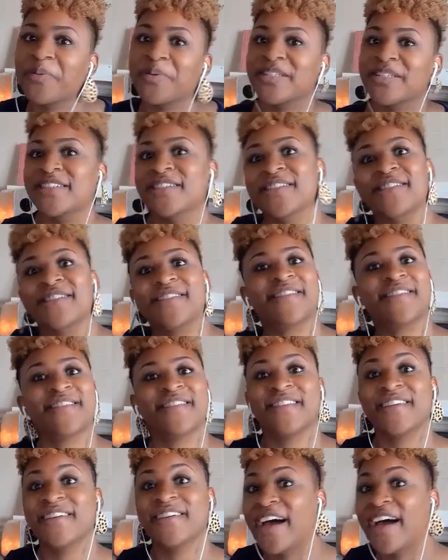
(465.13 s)
which is
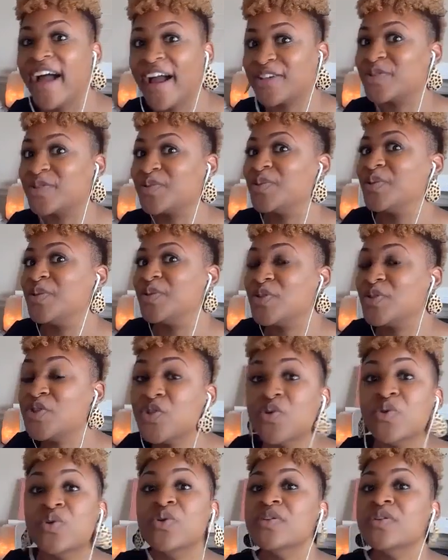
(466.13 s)
the actual
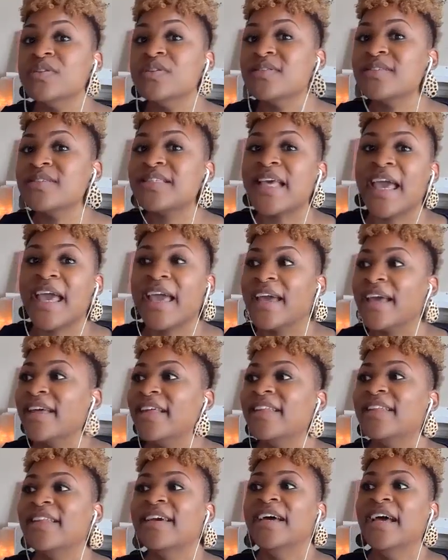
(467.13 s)
tools
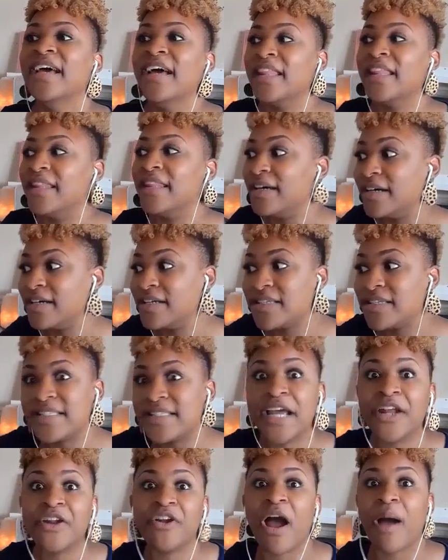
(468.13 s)
and the
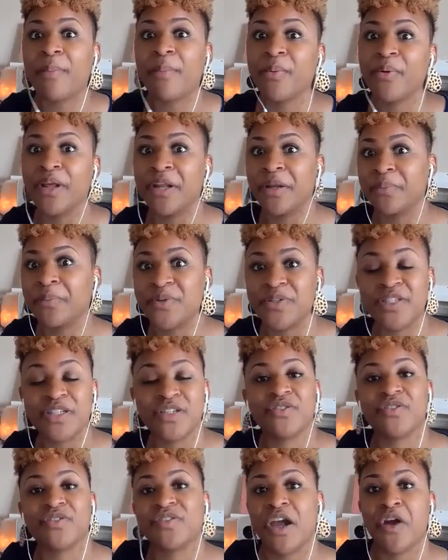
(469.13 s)
standard operating
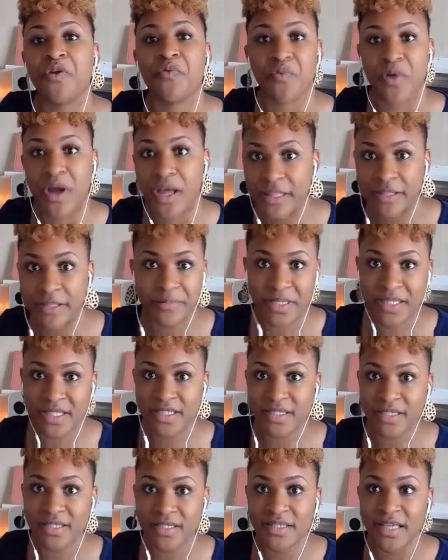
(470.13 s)
procedures that run the
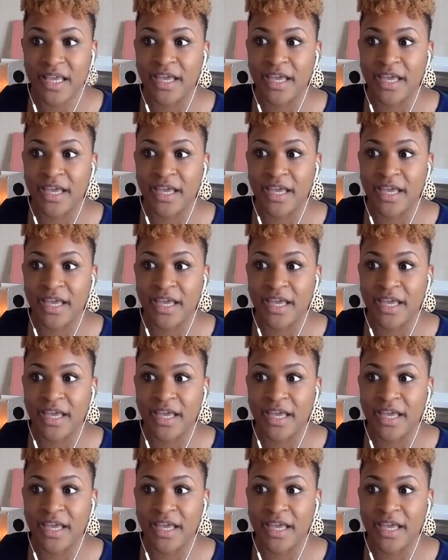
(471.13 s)
business.